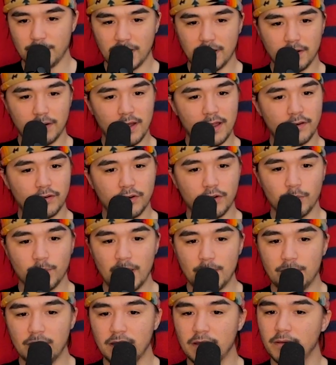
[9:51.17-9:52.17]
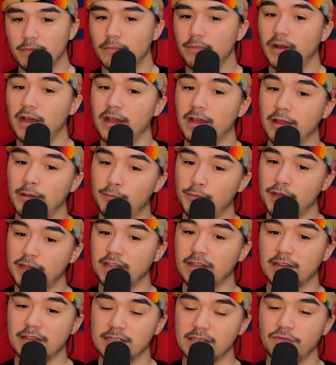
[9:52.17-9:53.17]
I don't know, maybe my
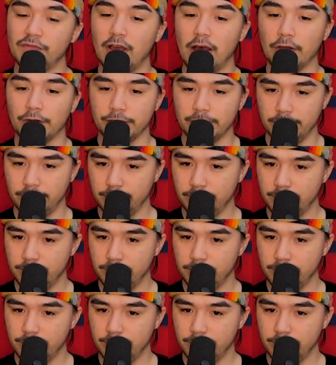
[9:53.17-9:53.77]
opinion is invalid.